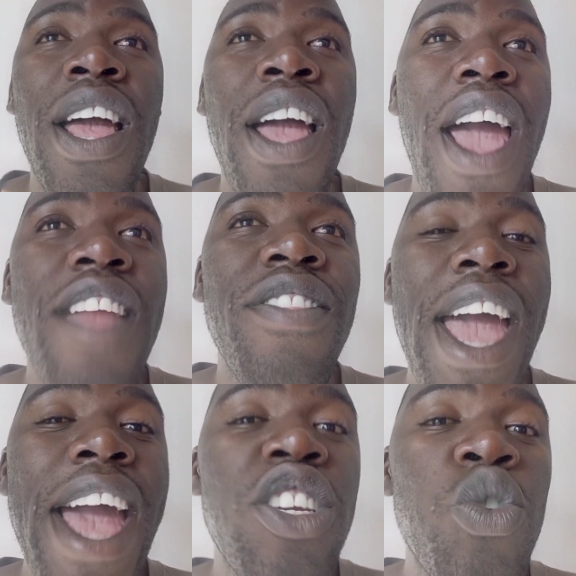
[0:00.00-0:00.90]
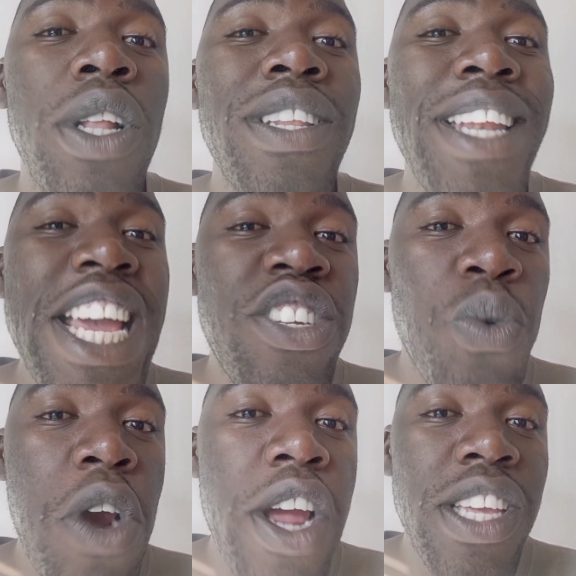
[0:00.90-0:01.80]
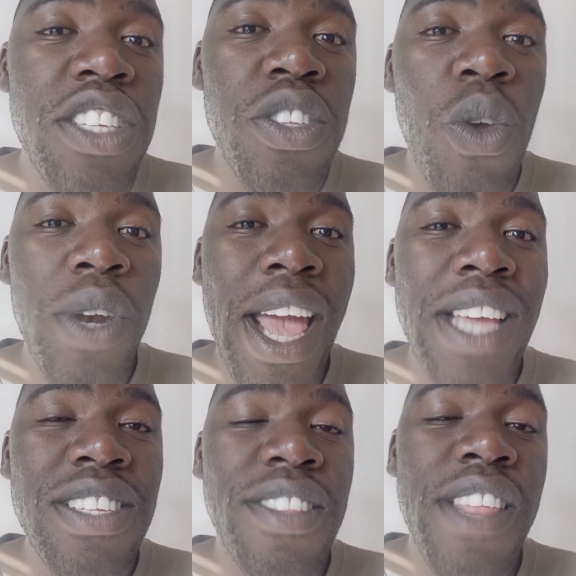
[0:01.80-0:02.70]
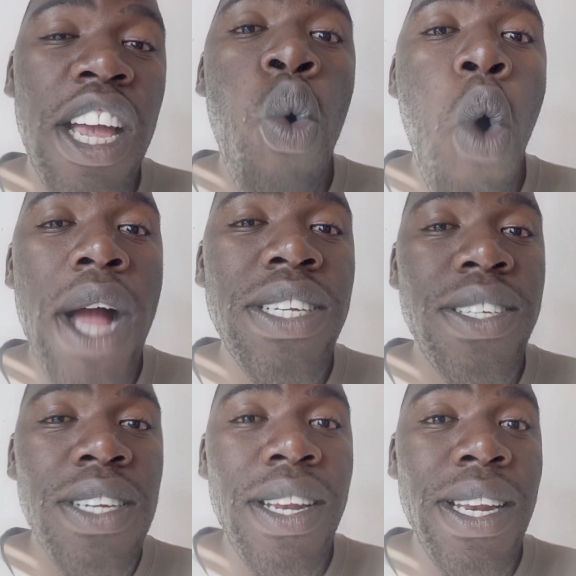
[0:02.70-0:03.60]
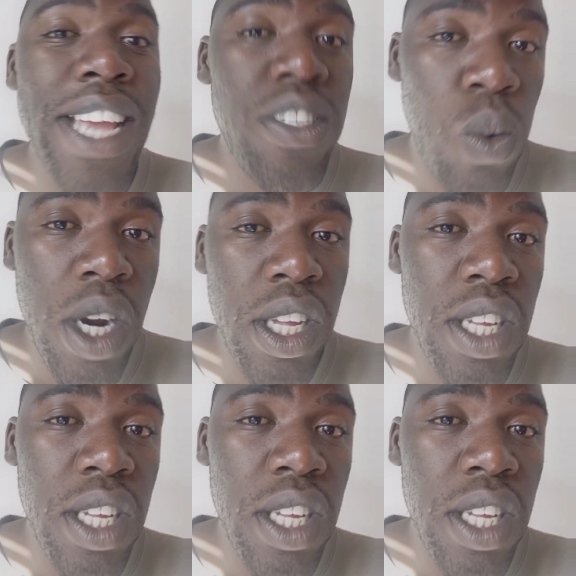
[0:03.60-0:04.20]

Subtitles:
And the actual network is known as the Quant network.